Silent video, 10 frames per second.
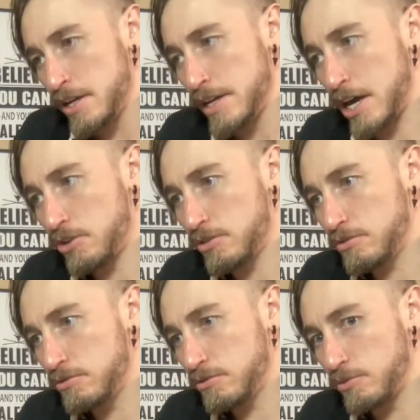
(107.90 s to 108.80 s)
Now,
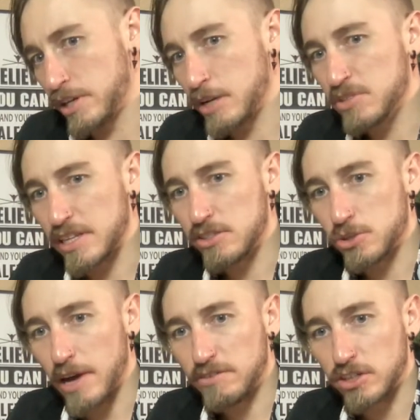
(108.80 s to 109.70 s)
when it comes to this,
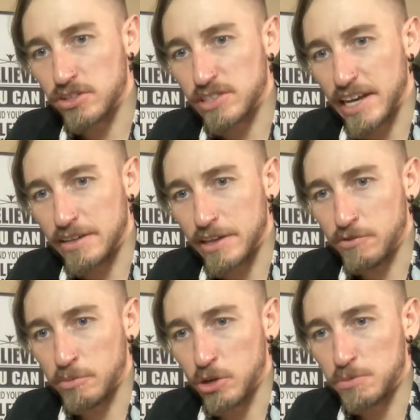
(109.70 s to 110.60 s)
you have to understand that
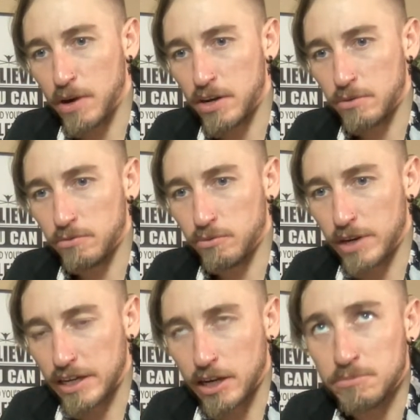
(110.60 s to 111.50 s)
for the most part,
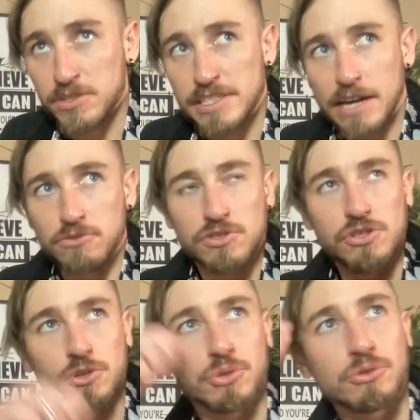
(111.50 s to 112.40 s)
when it comes down
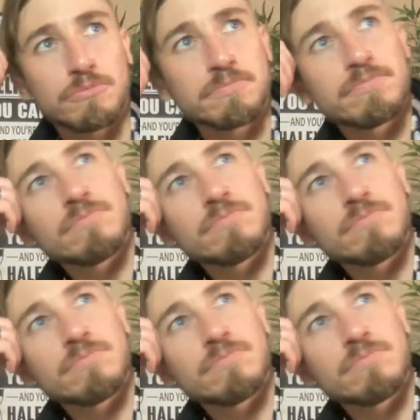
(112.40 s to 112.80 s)
to